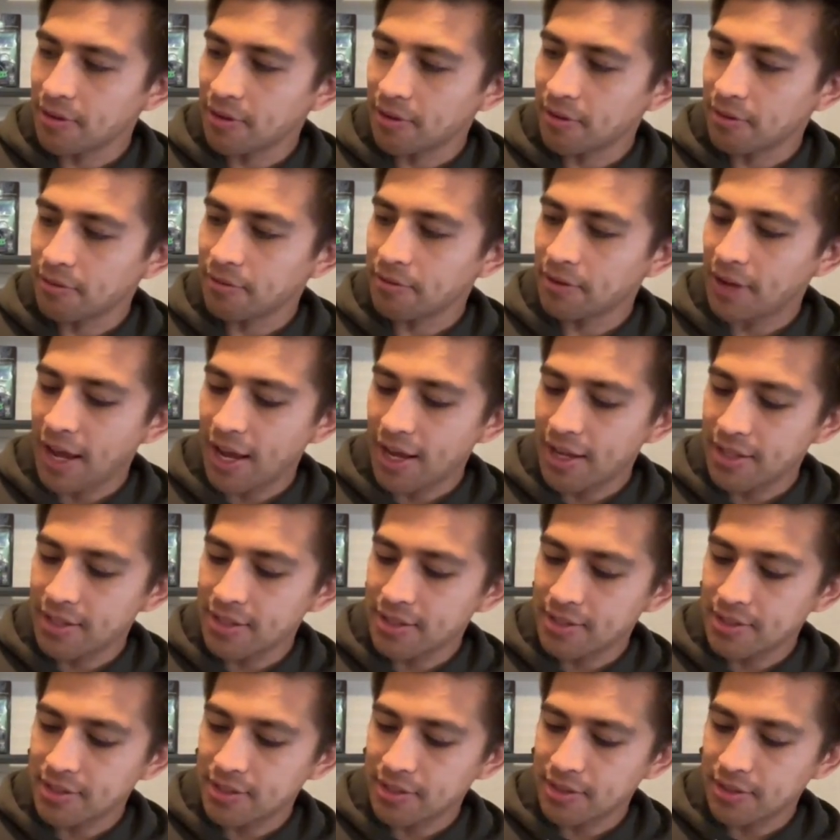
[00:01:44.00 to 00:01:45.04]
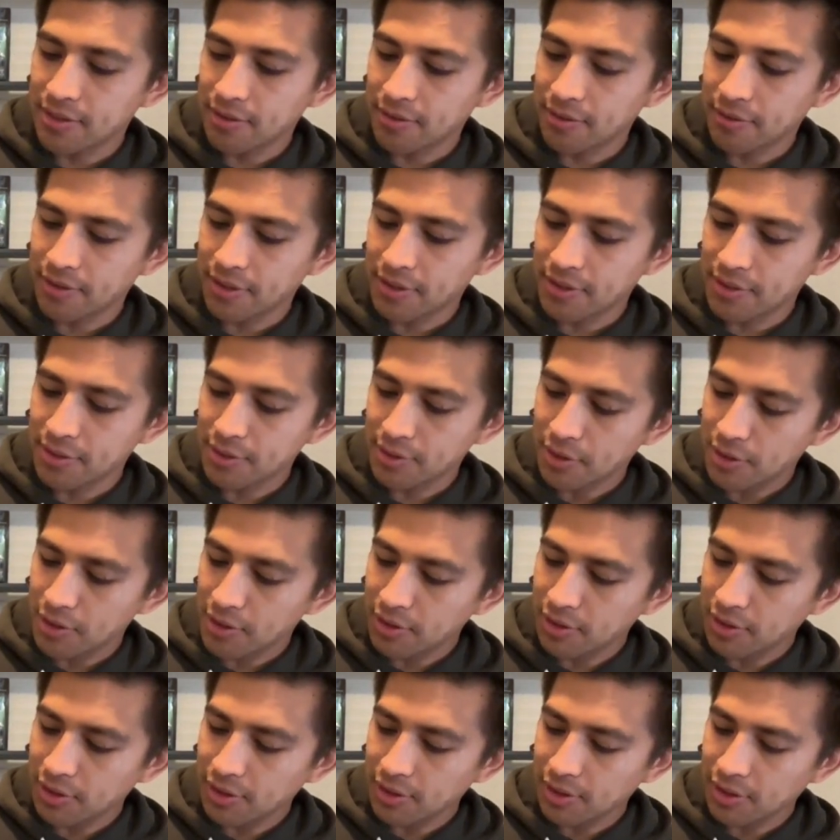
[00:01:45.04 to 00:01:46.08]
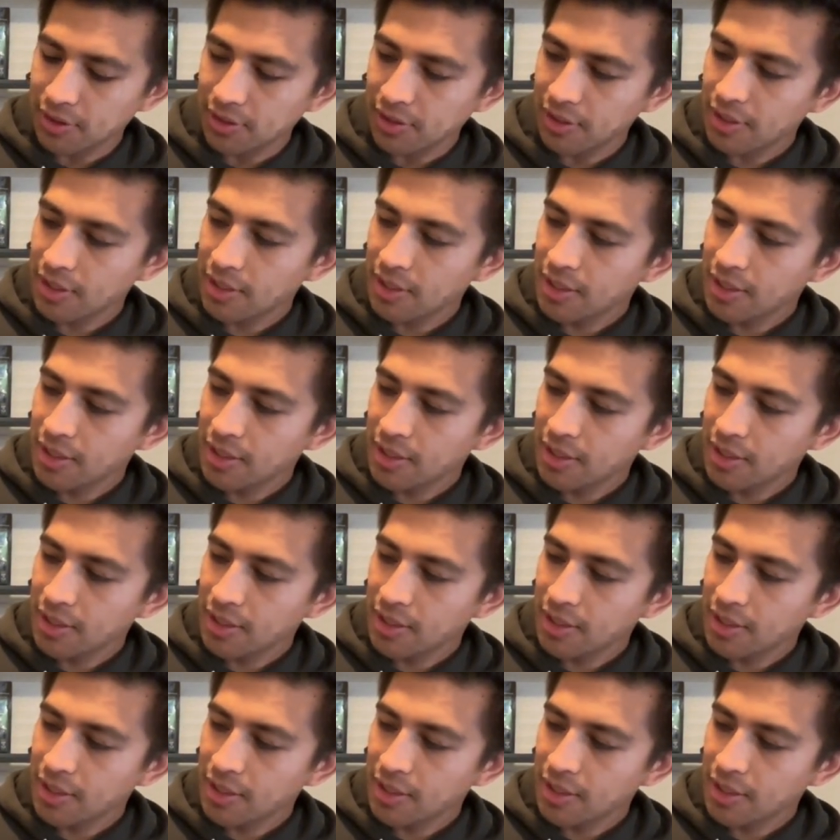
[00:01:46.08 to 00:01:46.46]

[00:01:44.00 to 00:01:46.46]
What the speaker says: fans of Starlink.